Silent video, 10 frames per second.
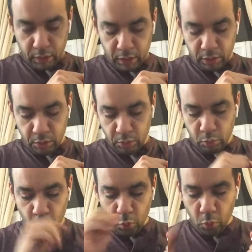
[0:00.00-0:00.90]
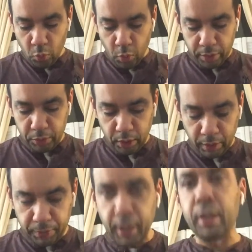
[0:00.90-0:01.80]
So once you
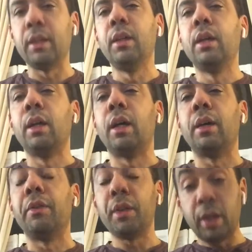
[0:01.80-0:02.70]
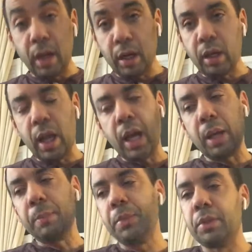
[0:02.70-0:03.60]
have that, there are
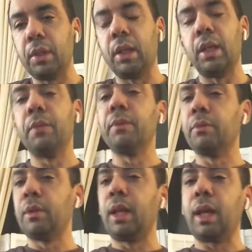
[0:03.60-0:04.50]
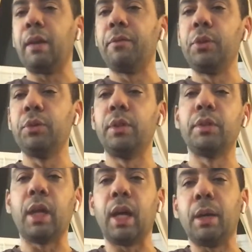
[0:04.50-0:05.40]
apps, like I've used this
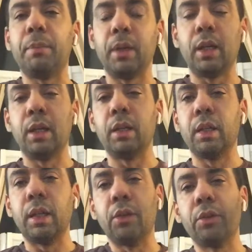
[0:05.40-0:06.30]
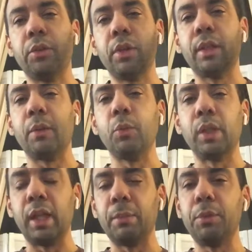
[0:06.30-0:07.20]
app a lot, that will
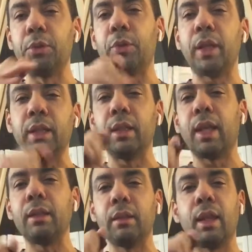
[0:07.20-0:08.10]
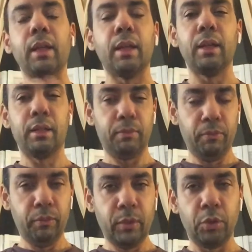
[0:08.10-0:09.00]
help you train that
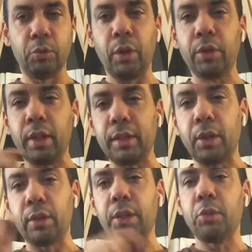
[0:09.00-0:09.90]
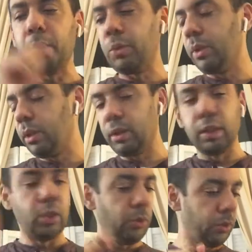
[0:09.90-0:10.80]
to recognize a connection between
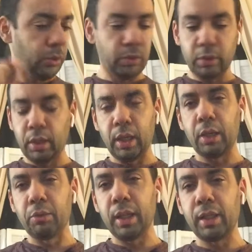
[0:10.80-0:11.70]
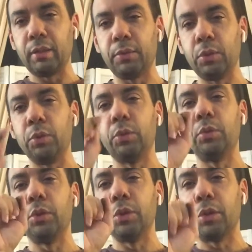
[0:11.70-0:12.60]
notes relative to
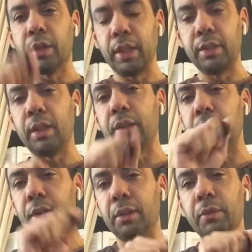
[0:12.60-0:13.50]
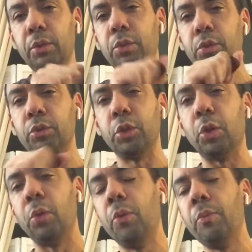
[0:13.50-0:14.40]
your key center, to your Do.